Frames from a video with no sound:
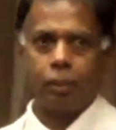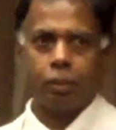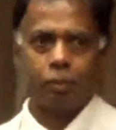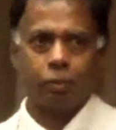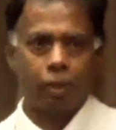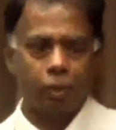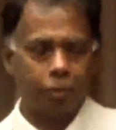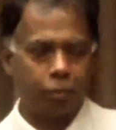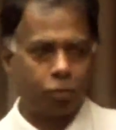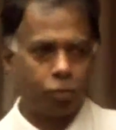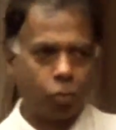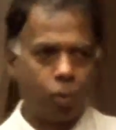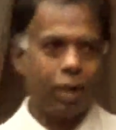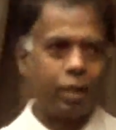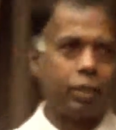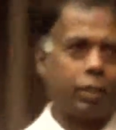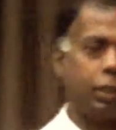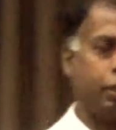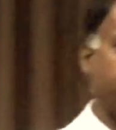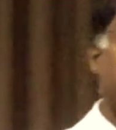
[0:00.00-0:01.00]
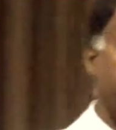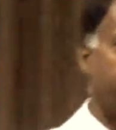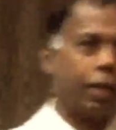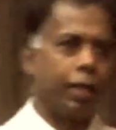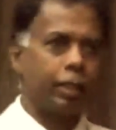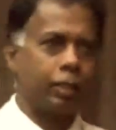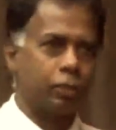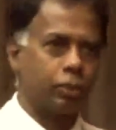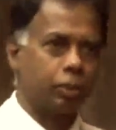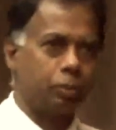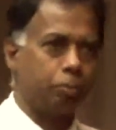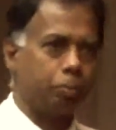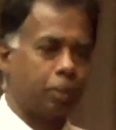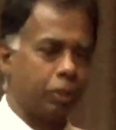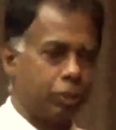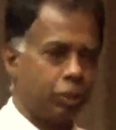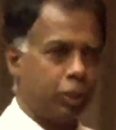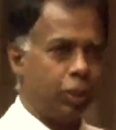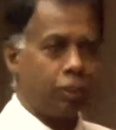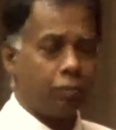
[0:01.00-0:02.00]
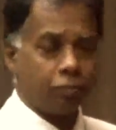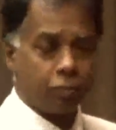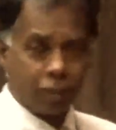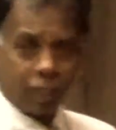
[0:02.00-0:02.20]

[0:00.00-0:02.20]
Right? Threat implies perceived